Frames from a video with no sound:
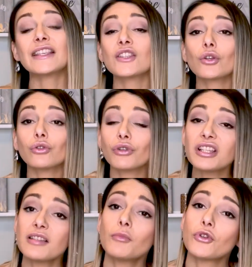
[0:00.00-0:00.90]
So the
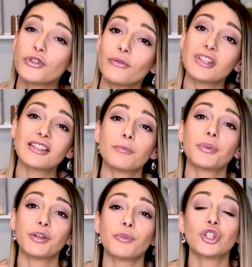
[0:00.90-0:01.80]
reason most of us are
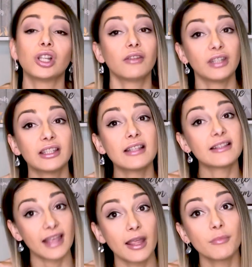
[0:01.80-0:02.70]
pretty much living the
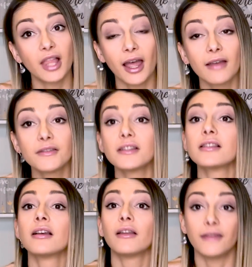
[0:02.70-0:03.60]
same
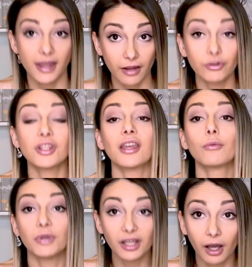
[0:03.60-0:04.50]
lives day after day,
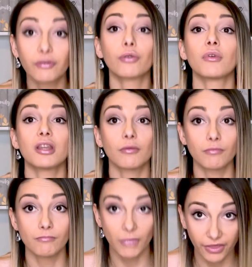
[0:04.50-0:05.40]
week after week,
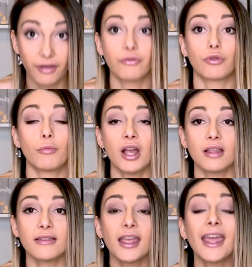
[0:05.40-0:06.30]
month after
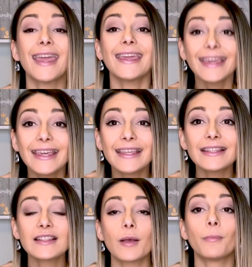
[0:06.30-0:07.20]
month,
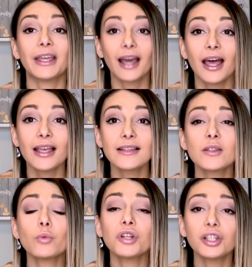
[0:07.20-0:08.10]
is
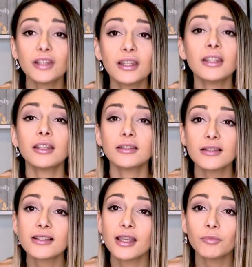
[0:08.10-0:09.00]
because we are thinking the
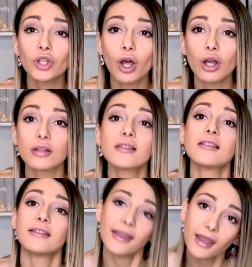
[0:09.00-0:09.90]
same thoughts
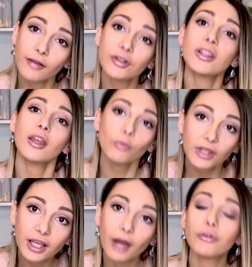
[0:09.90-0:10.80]
day after day,
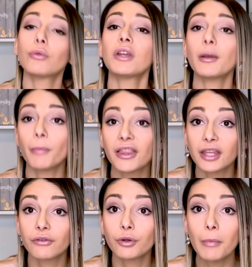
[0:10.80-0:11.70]
week after week, month
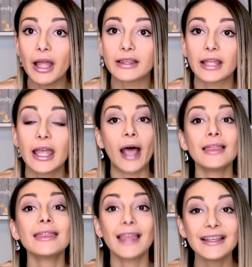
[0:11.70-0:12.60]
after month.
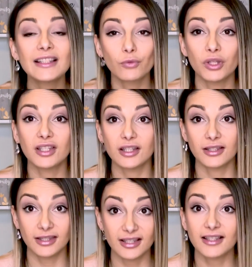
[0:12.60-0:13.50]
Unless we
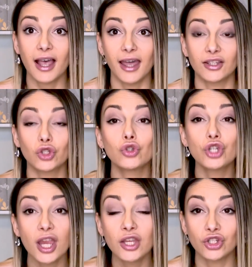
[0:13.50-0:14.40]
decide to
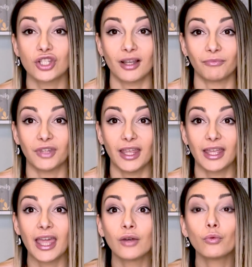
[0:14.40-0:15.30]
change
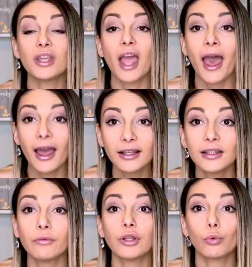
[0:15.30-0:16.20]
something and we
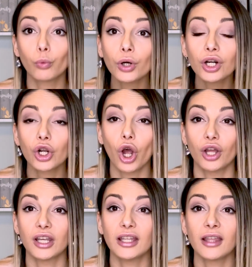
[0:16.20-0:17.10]
actively work
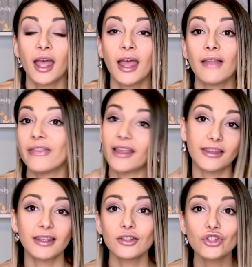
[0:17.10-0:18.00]
on it,
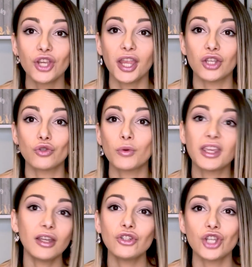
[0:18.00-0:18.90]
nothing can change. We
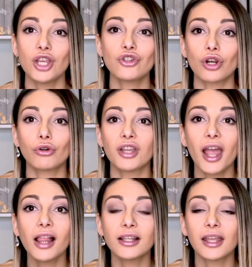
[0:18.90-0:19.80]
can't change our
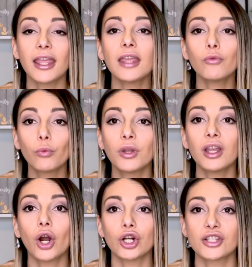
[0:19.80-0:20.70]
reality if
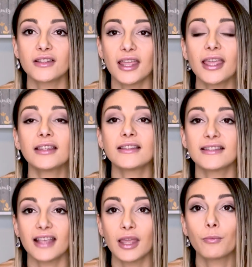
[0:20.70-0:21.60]
we are staying the
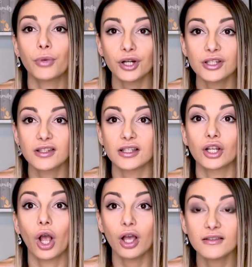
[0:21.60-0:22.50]
same person
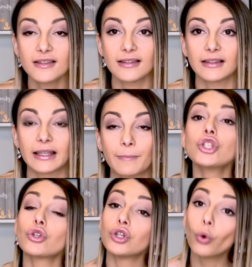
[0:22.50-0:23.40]
constantly.
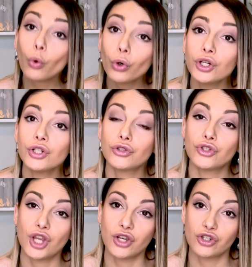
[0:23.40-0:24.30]
So in order to
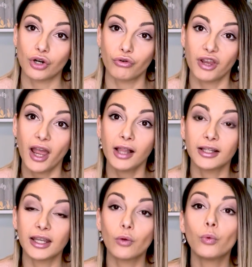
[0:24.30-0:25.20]
change our
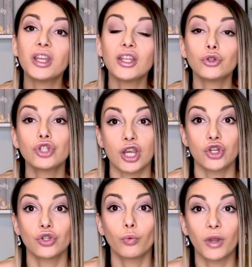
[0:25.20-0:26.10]
reality, we need to
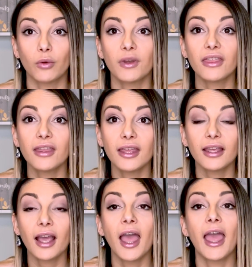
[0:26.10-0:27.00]
change the way we
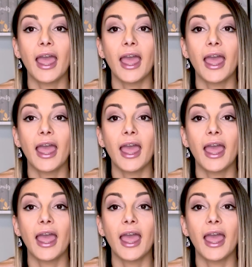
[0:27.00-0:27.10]
think.